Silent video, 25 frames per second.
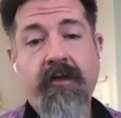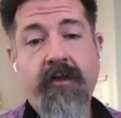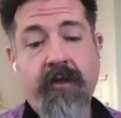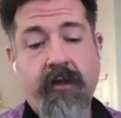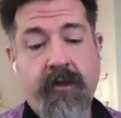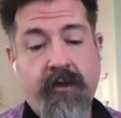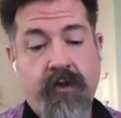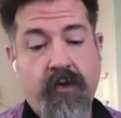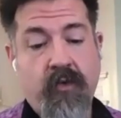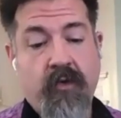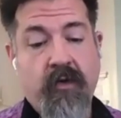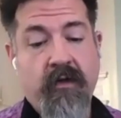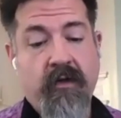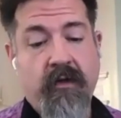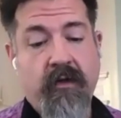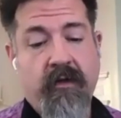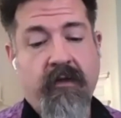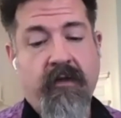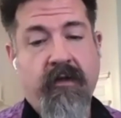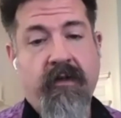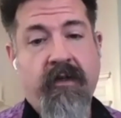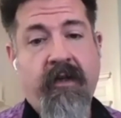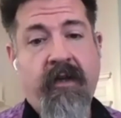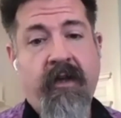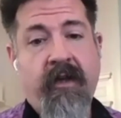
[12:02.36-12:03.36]

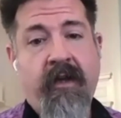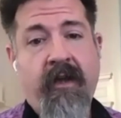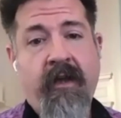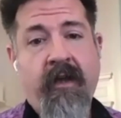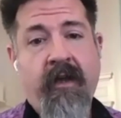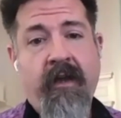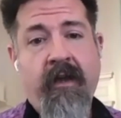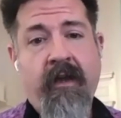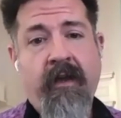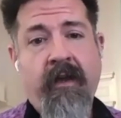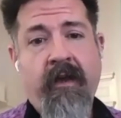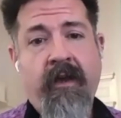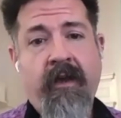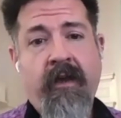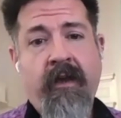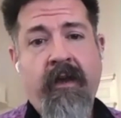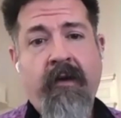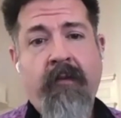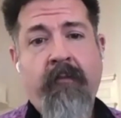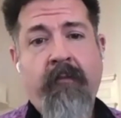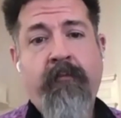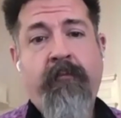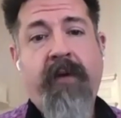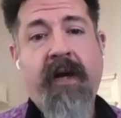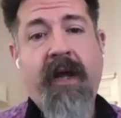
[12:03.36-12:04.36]
sure,
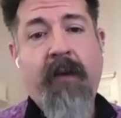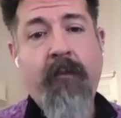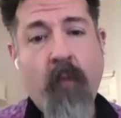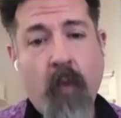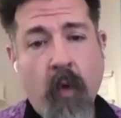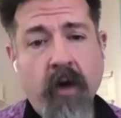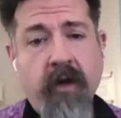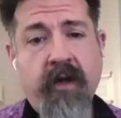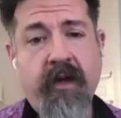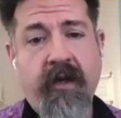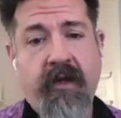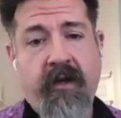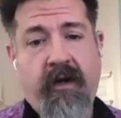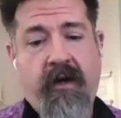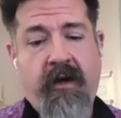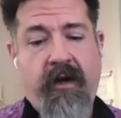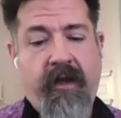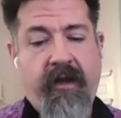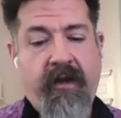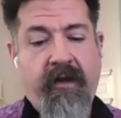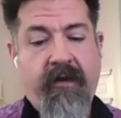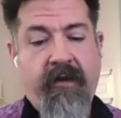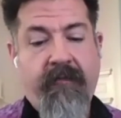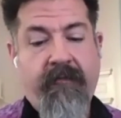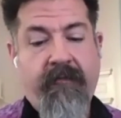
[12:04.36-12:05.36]
but I'm working on it.